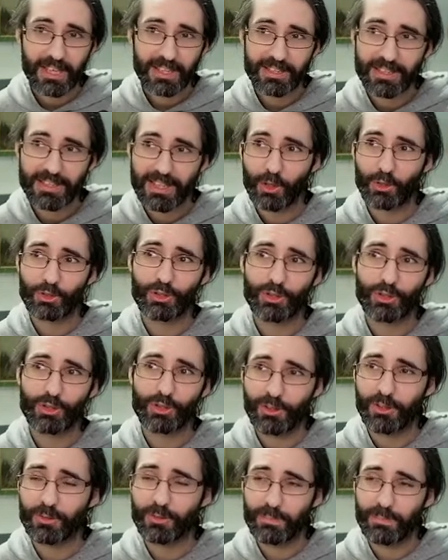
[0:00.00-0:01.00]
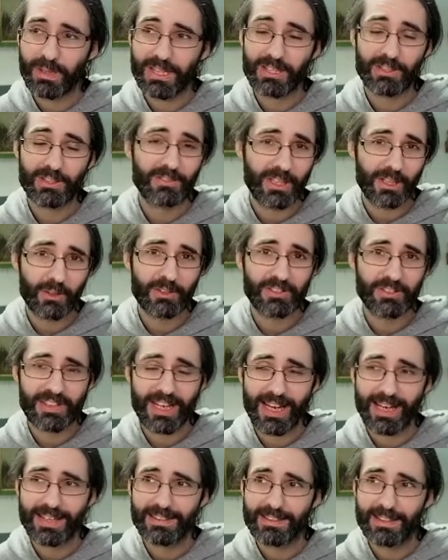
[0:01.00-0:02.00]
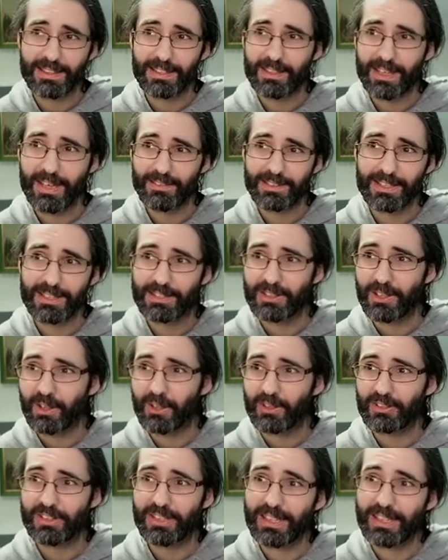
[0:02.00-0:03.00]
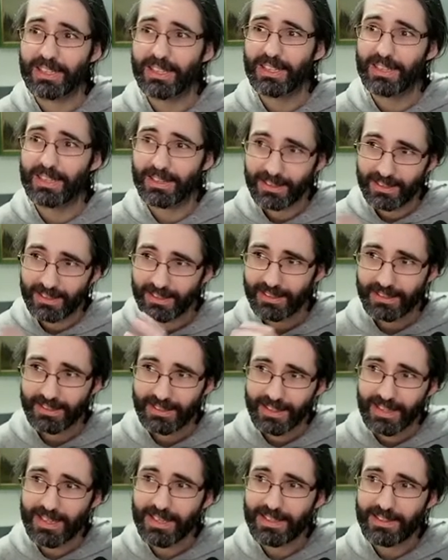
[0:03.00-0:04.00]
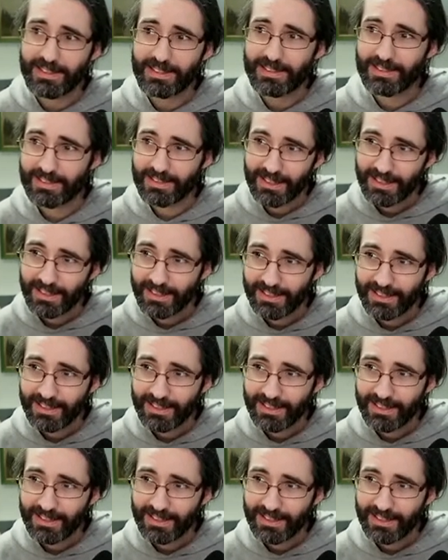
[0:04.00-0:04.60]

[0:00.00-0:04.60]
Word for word: They go to the front page of their own site, and then you have these girls licking ears